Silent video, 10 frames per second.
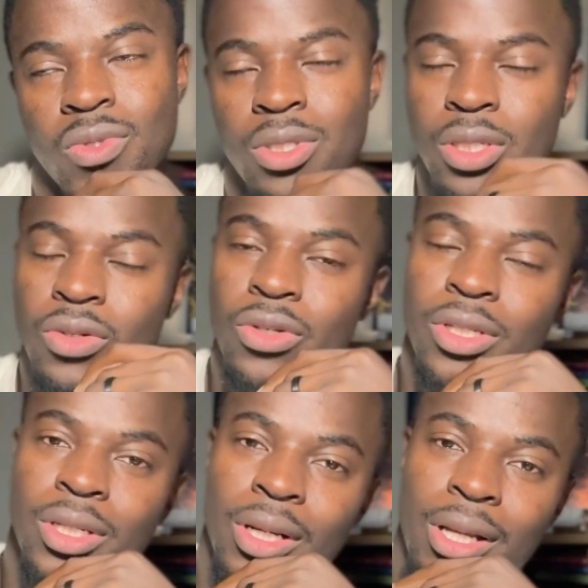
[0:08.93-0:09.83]
it's
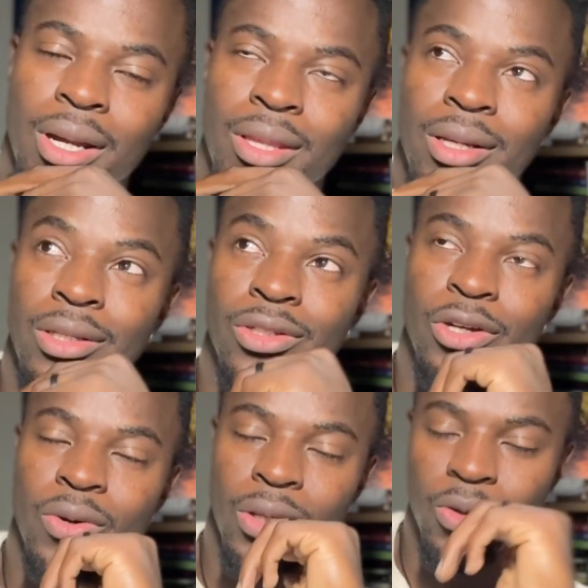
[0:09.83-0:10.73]
interesting. A lot of things
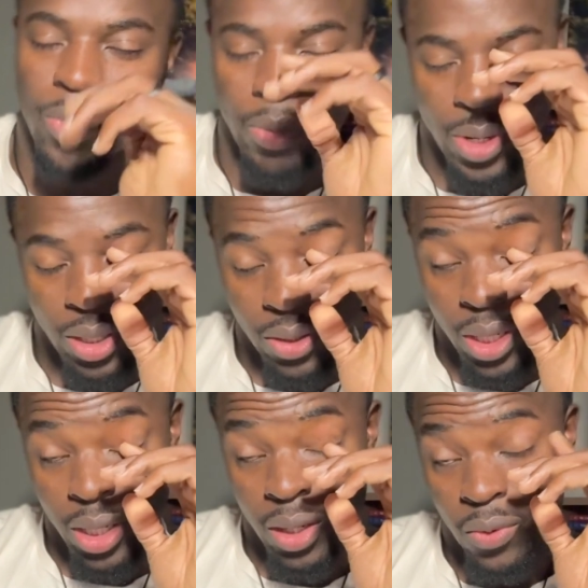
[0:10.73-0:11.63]
going through my mind right
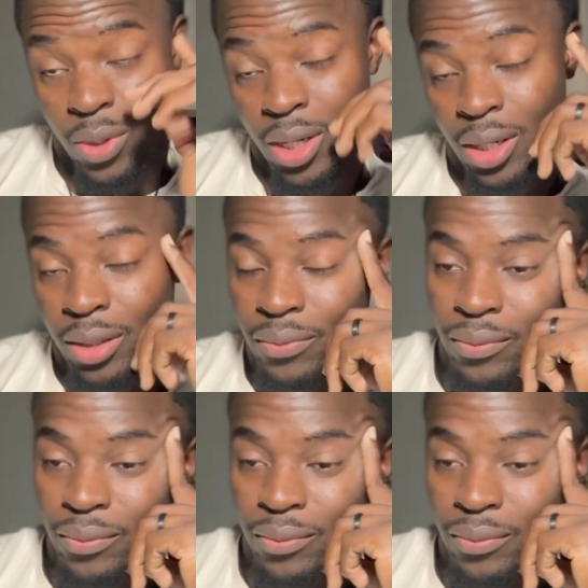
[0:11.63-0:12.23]
now. What I